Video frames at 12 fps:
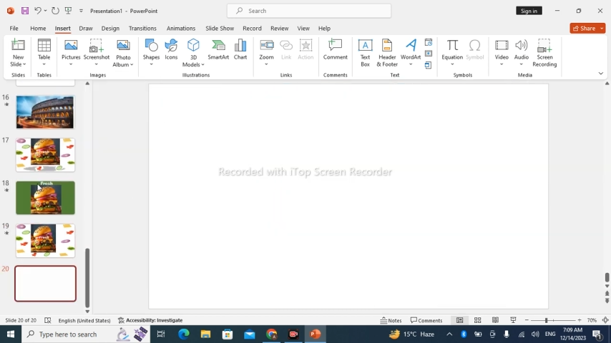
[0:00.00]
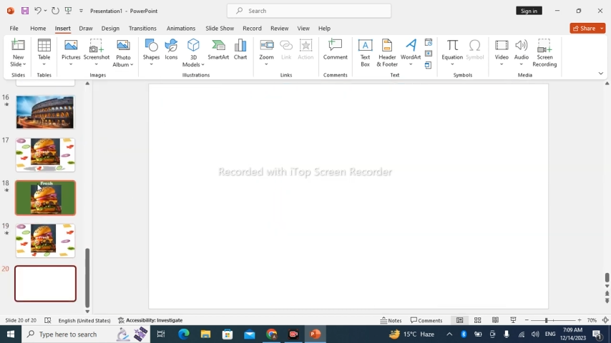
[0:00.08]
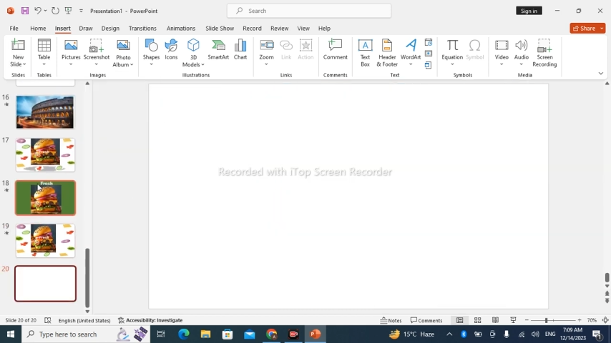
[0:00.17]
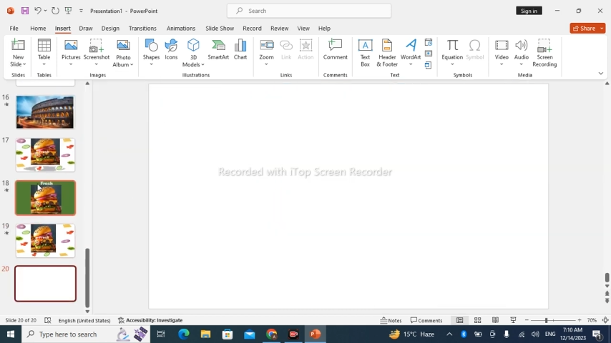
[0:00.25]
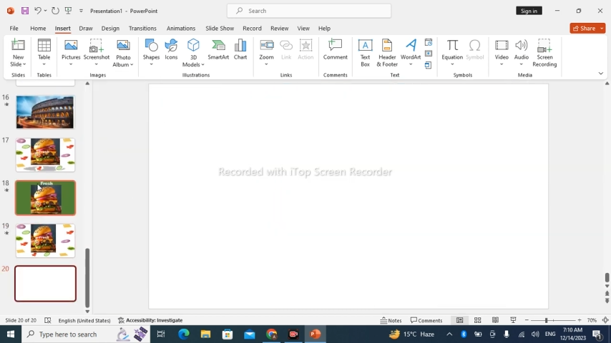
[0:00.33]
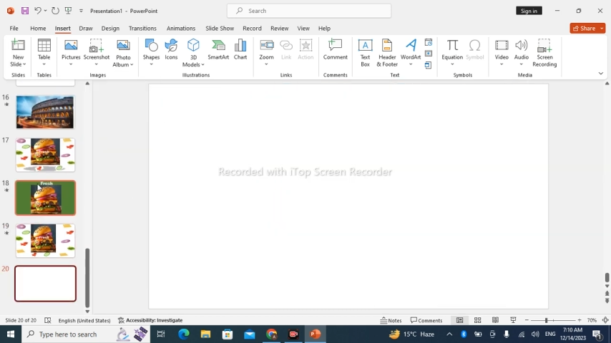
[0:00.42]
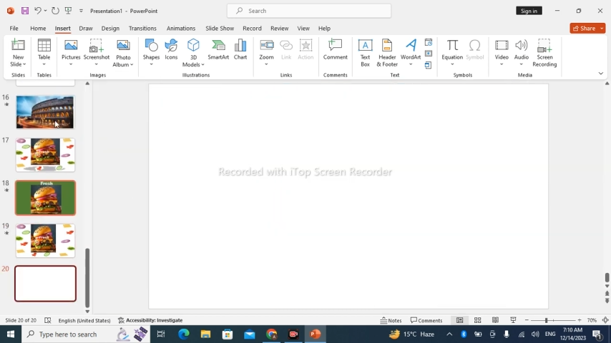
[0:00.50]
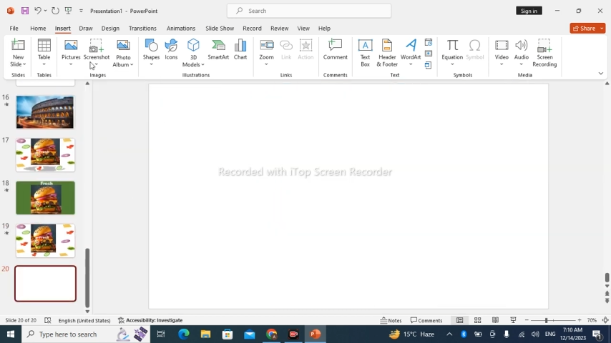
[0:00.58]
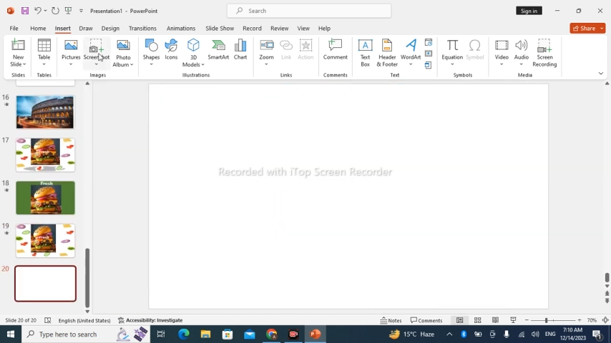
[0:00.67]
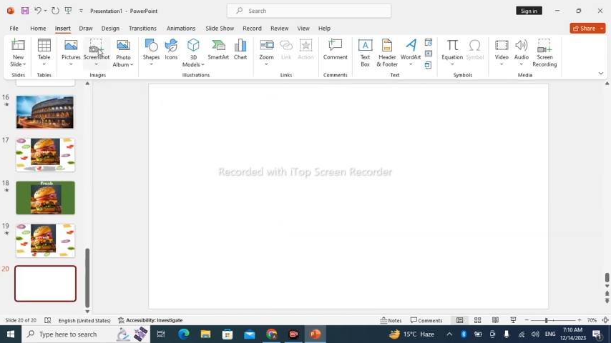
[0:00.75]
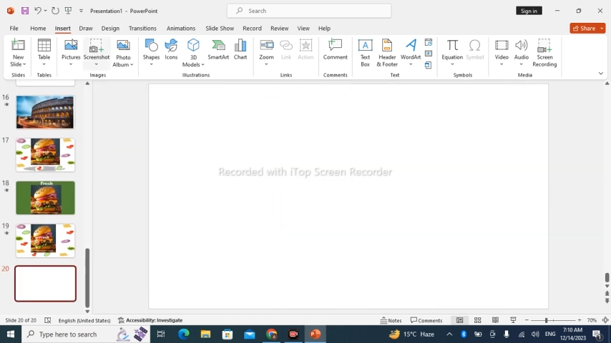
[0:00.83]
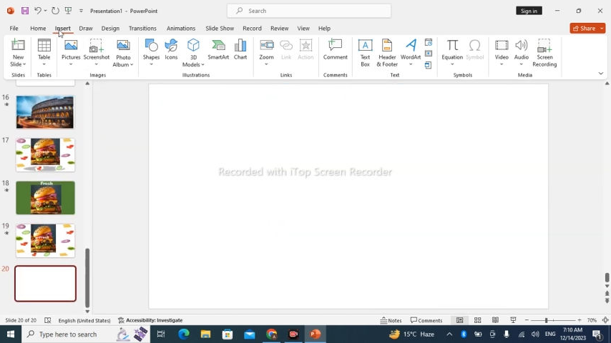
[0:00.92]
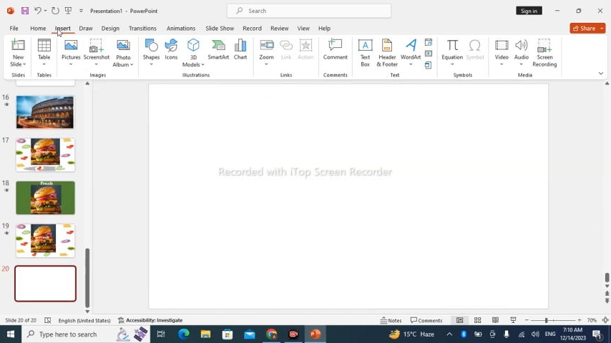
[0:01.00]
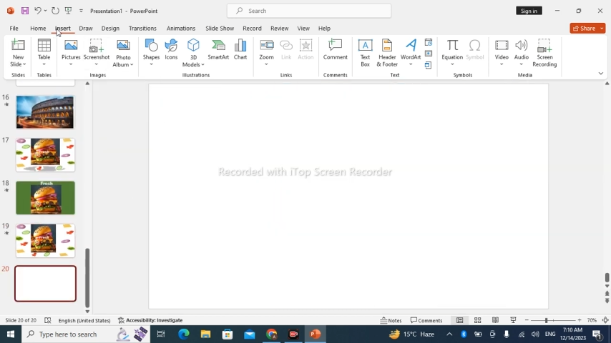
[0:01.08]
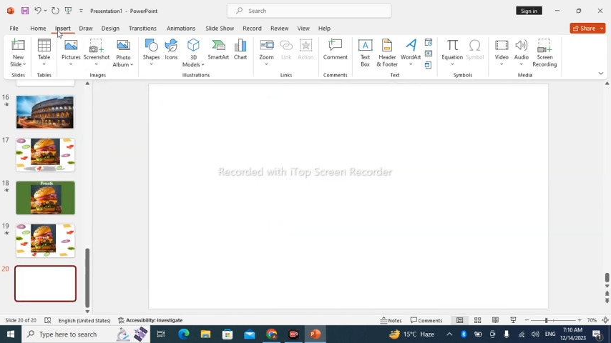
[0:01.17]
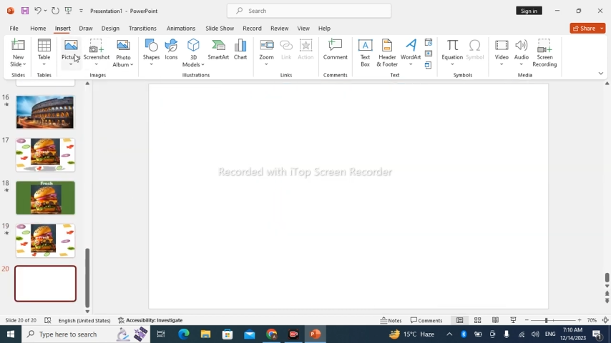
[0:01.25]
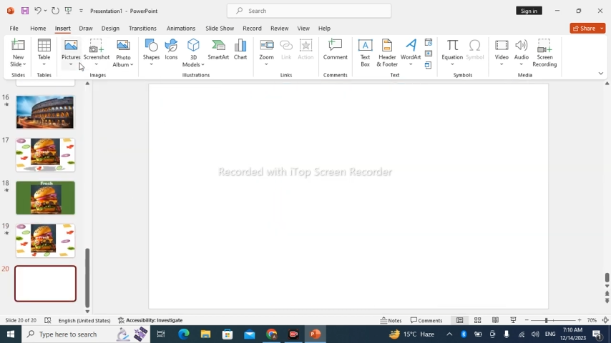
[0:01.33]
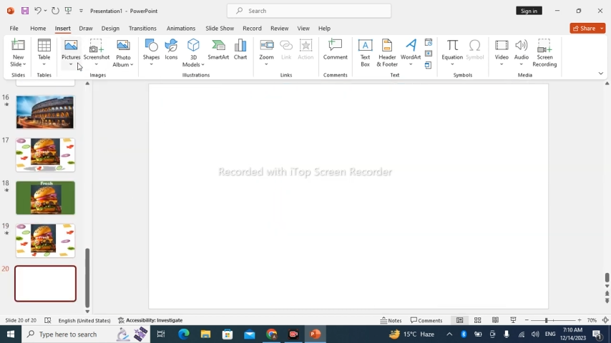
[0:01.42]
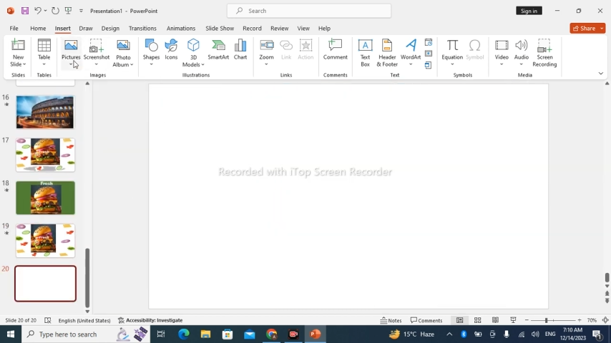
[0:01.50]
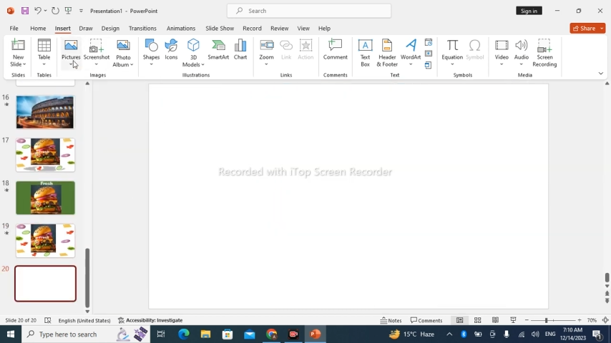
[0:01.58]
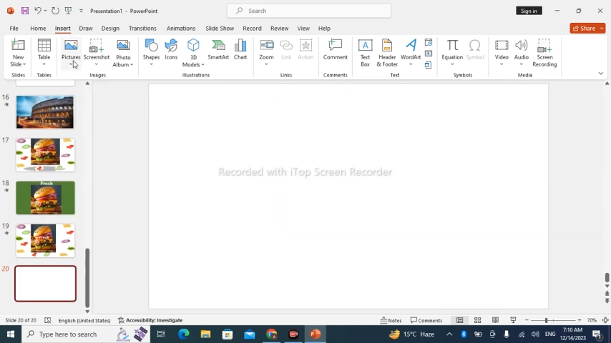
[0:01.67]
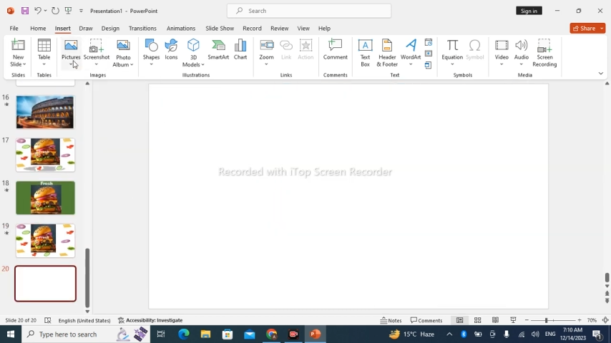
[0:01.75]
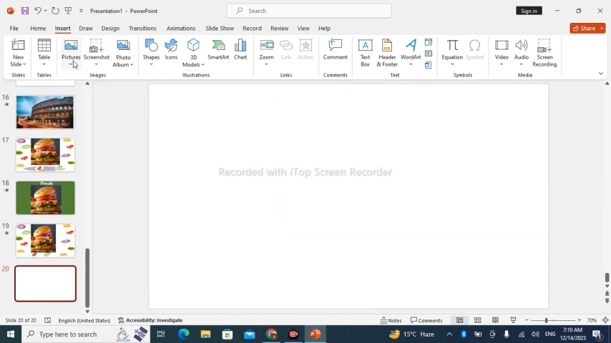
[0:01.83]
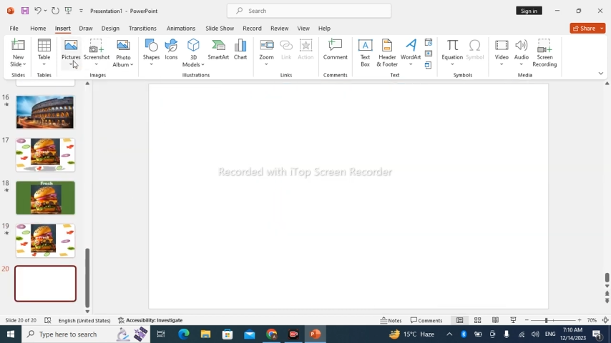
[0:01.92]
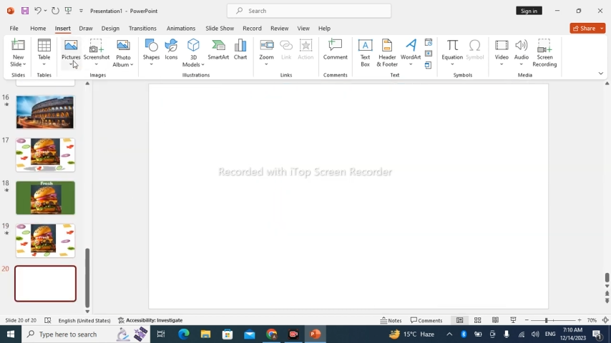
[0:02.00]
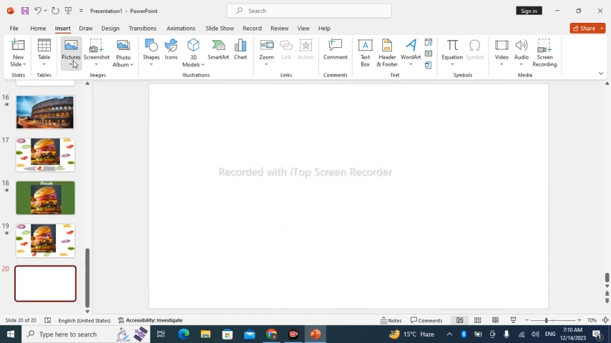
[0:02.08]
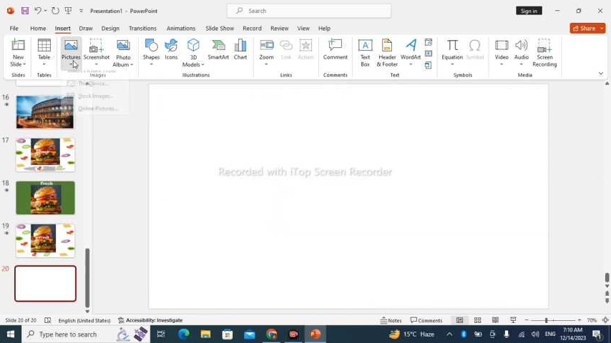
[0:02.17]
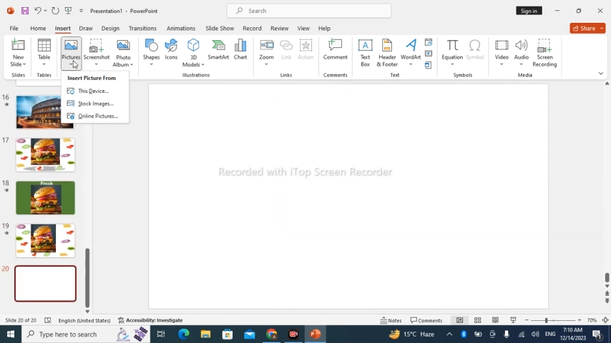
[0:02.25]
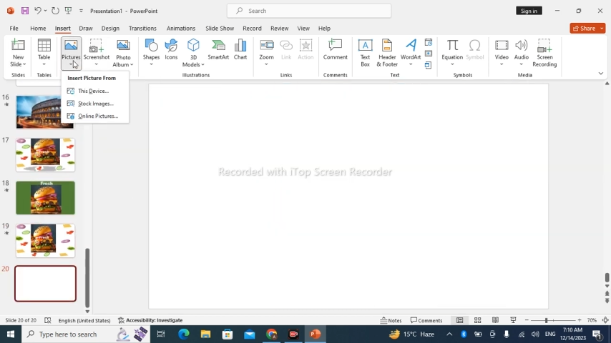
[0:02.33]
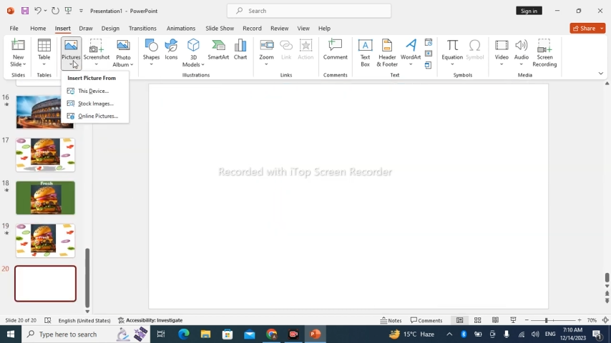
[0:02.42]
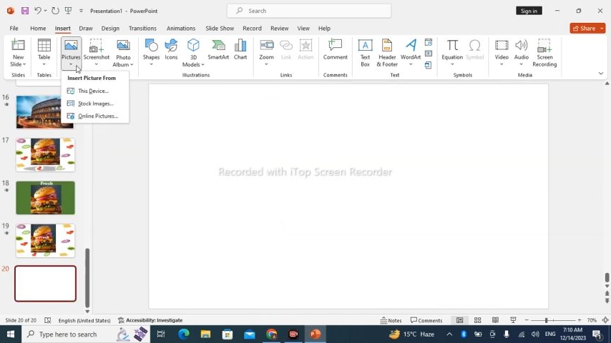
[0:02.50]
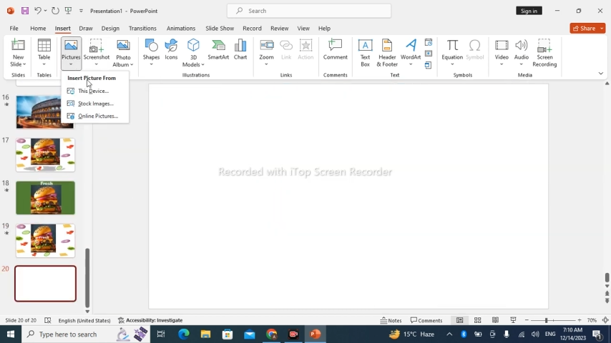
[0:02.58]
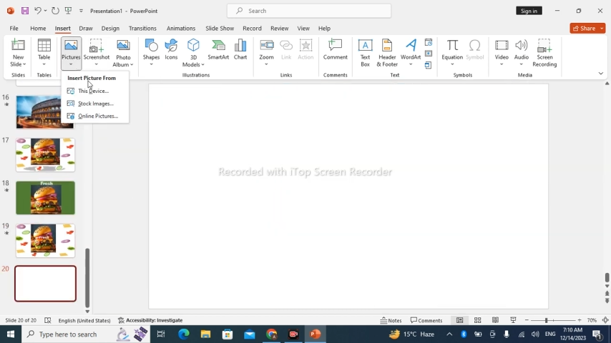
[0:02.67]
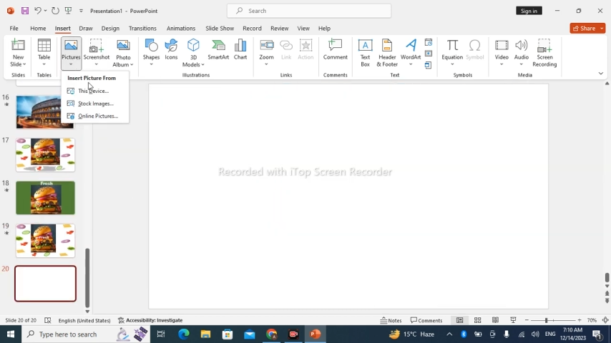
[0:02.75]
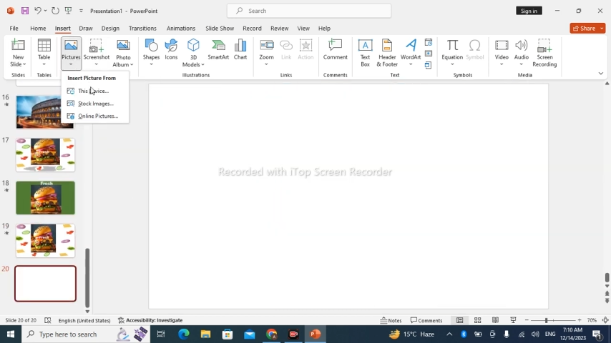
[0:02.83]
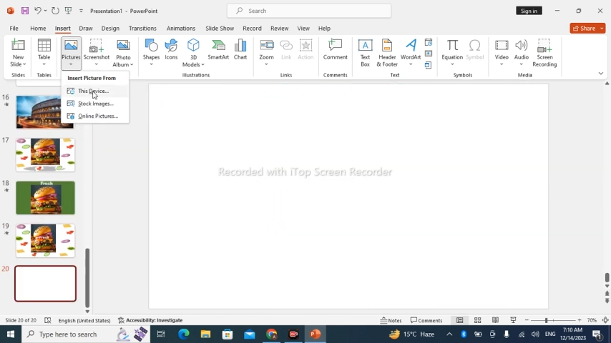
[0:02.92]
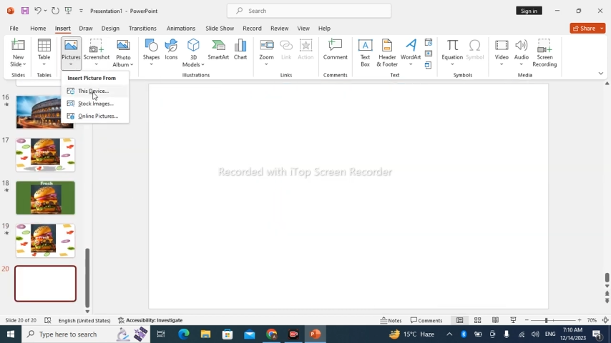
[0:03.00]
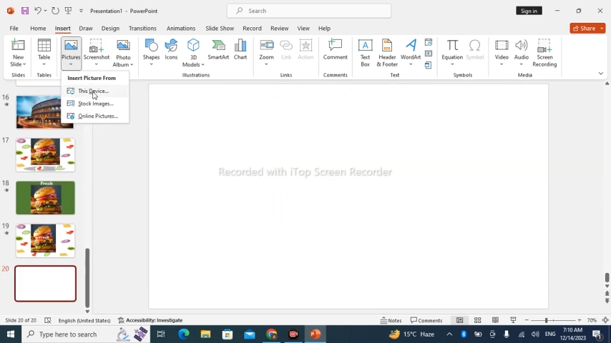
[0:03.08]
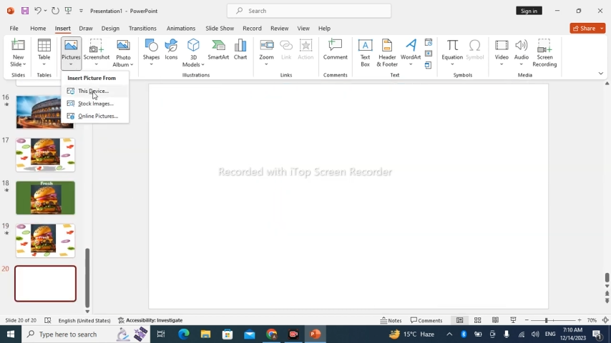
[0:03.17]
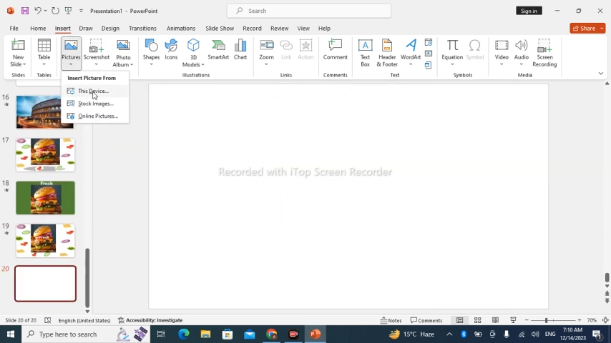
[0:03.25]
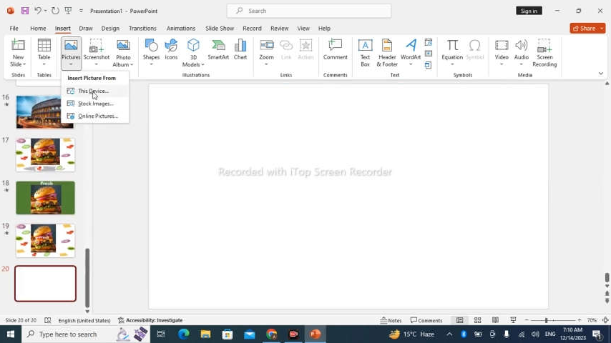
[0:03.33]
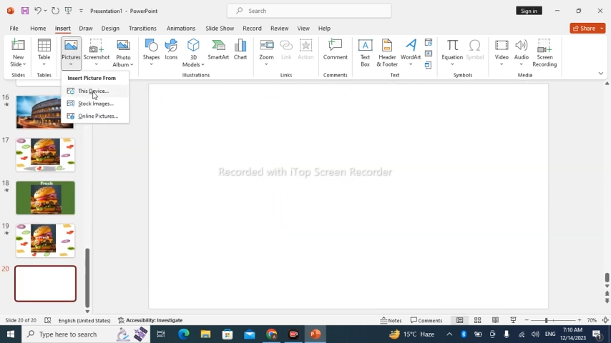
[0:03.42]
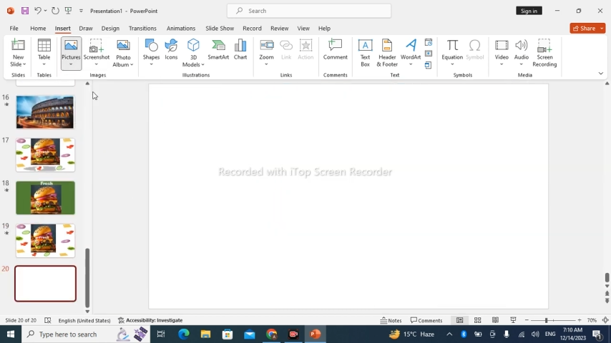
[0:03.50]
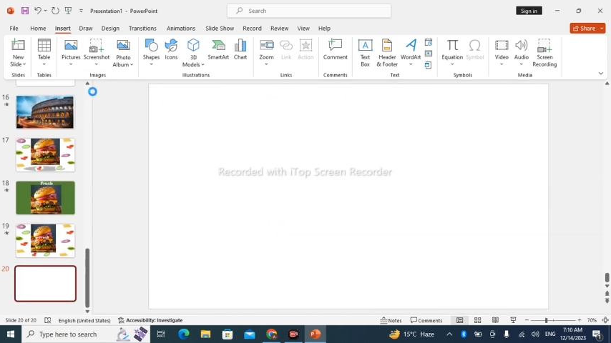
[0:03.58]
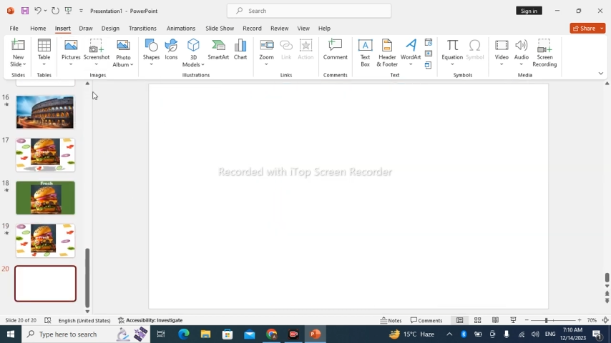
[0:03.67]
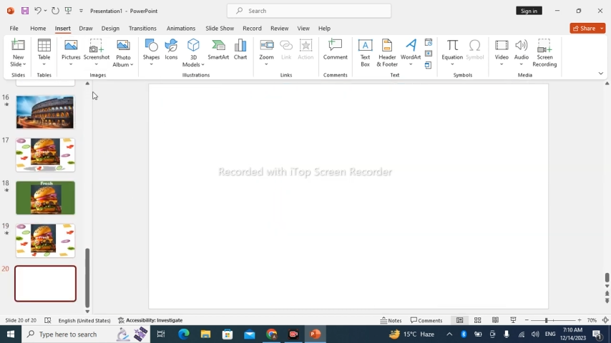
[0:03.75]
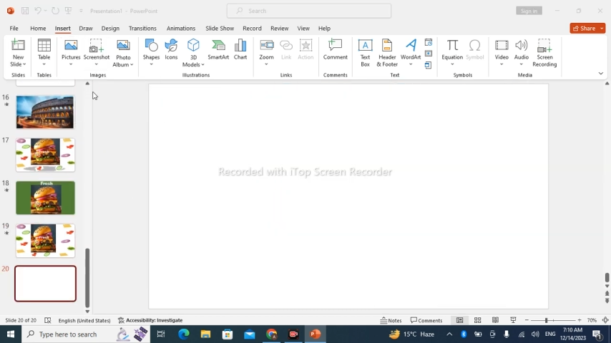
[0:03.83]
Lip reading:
(no speaker visible)